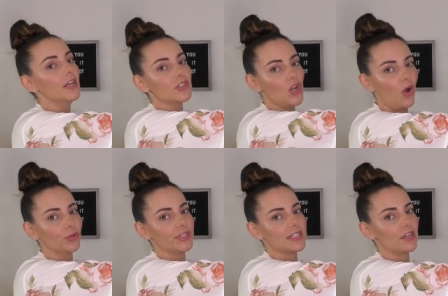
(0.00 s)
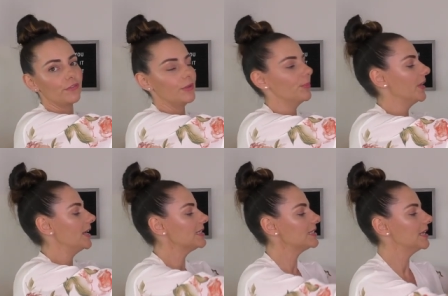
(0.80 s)
to hold itself in
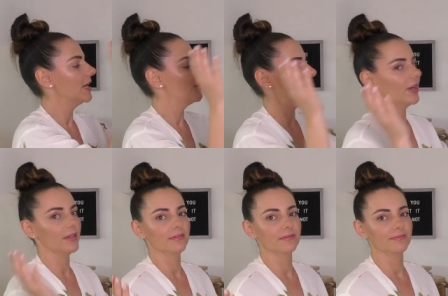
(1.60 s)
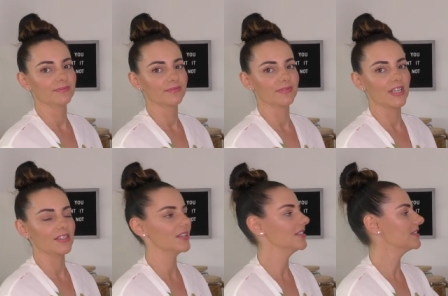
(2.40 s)
place but
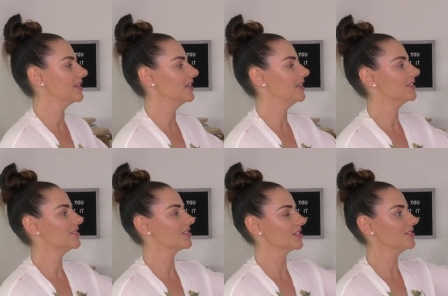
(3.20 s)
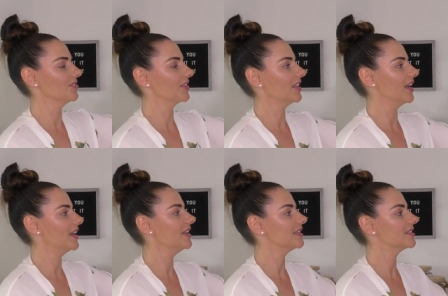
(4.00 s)
as you can see, it's just not the
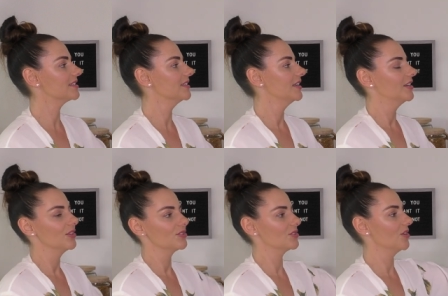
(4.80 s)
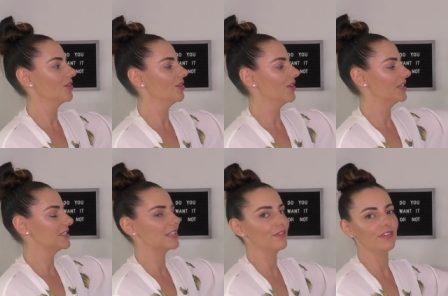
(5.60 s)
case. So I
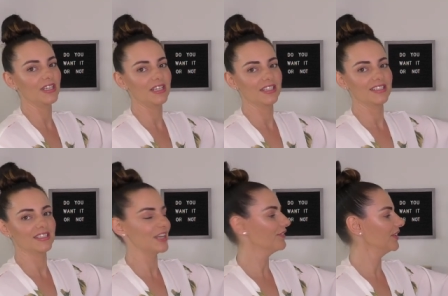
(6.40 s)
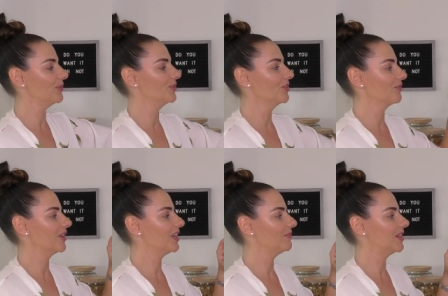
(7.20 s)
definitely, definitely would not
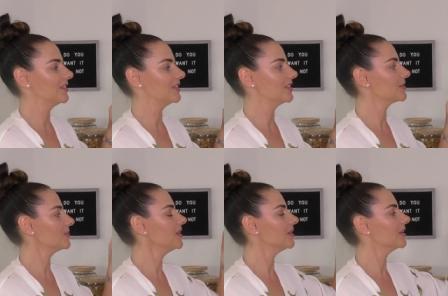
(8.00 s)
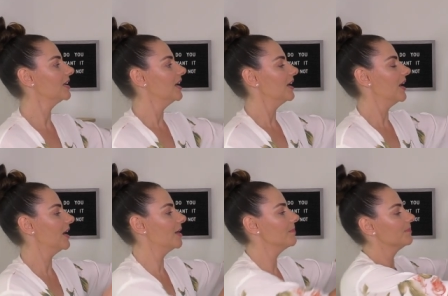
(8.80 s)
recommend this one.
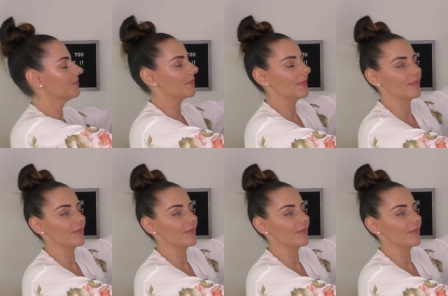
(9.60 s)
Um,